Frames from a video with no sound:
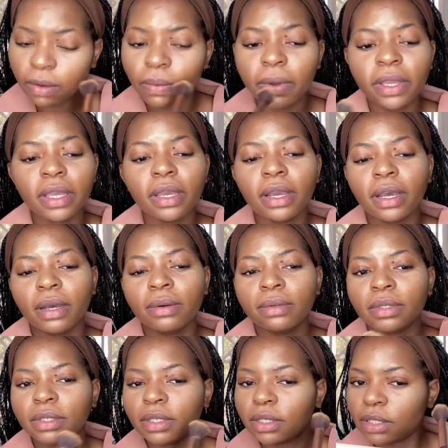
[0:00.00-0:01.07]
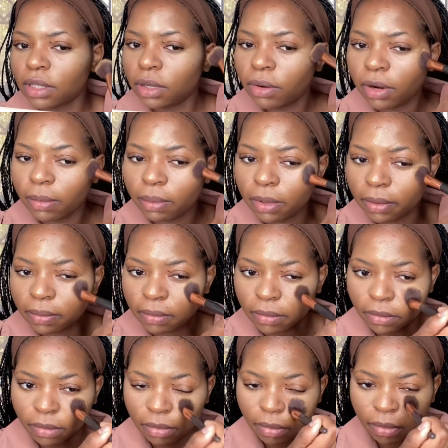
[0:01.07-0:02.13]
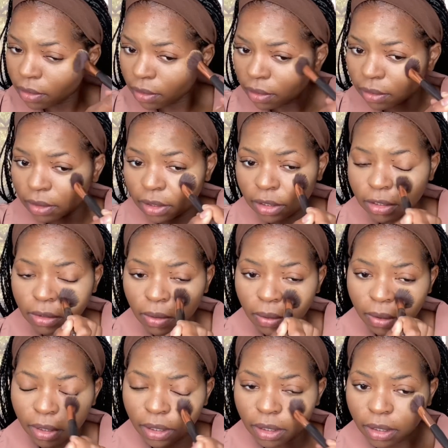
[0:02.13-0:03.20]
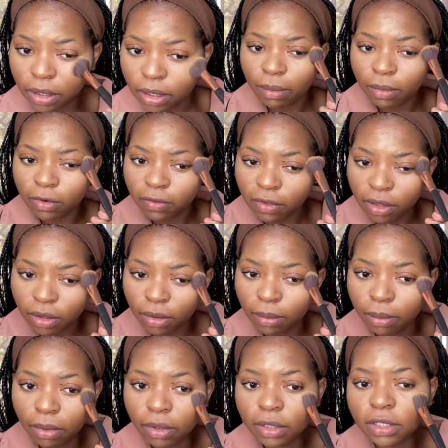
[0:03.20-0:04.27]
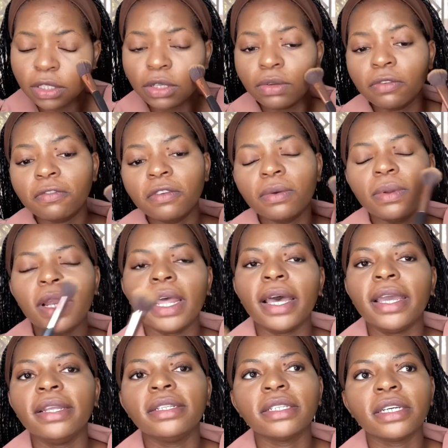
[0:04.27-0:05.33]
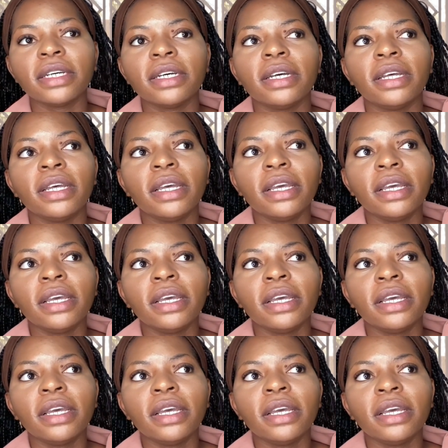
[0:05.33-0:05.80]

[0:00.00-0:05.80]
Working out is therapy on its own. Moving your body, you feel lighter.